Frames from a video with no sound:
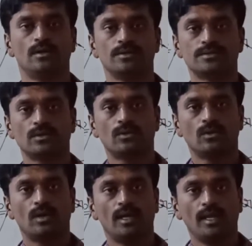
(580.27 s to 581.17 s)

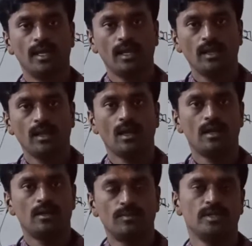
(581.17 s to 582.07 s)
So A
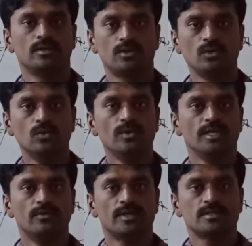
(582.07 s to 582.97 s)
and B, two
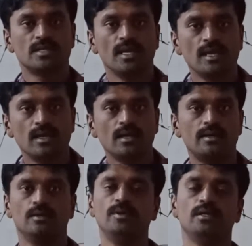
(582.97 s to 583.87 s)
events A
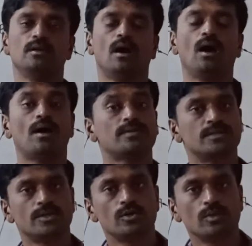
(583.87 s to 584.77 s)
and B are
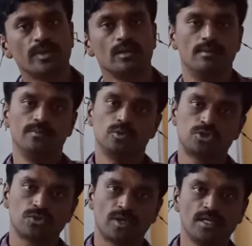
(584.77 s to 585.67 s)
said to be
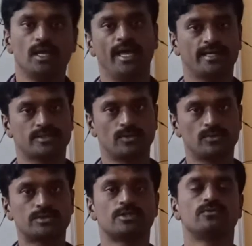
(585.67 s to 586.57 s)
mutually
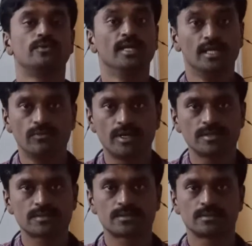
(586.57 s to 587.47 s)
exclusive
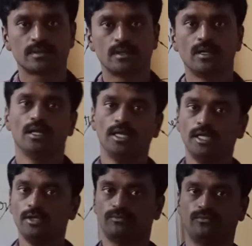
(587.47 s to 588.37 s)
events
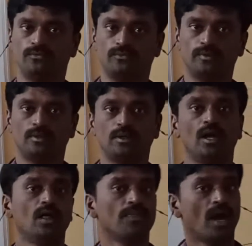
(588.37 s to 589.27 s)
if
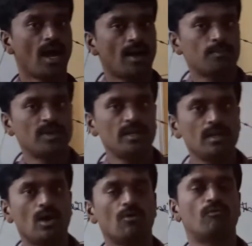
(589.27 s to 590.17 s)
the
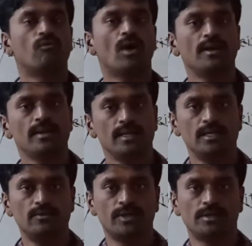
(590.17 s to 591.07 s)
happening of one
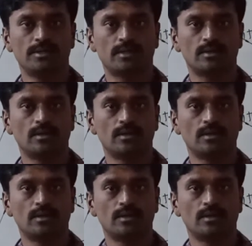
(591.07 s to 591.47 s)
event